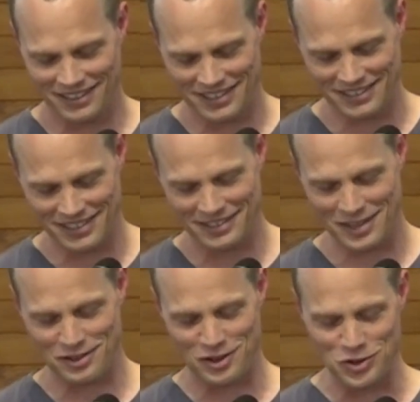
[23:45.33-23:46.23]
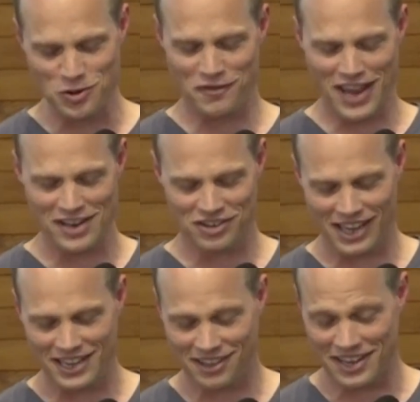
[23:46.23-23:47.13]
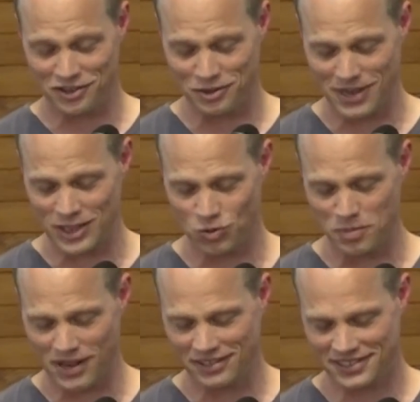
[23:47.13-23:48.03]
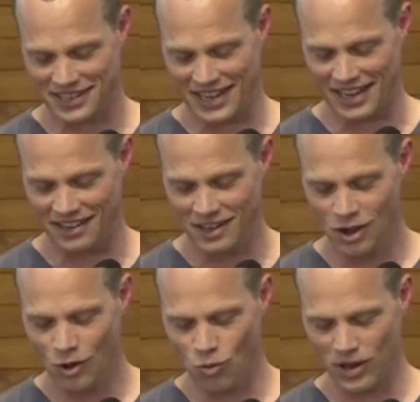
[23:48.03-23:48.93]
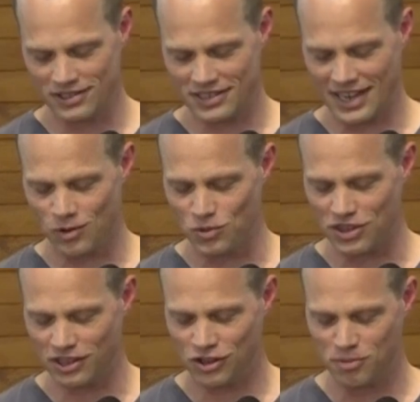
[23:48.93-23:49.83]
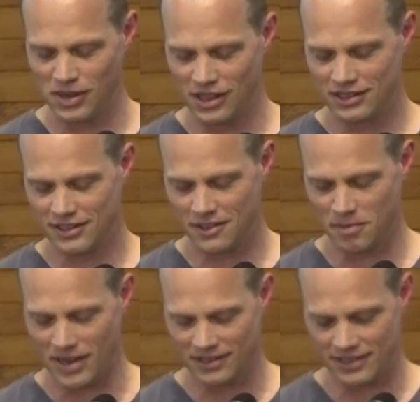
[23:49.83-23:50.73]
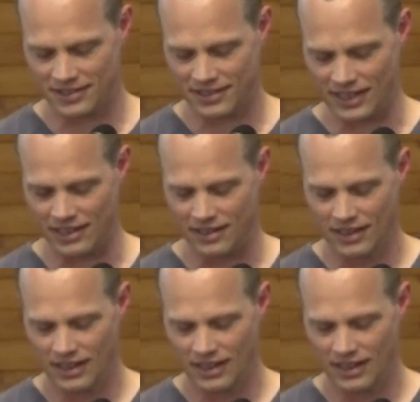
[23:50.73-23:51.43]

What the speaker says: He says the new evangelization means we must dare once again, with the humility of the mustard seed,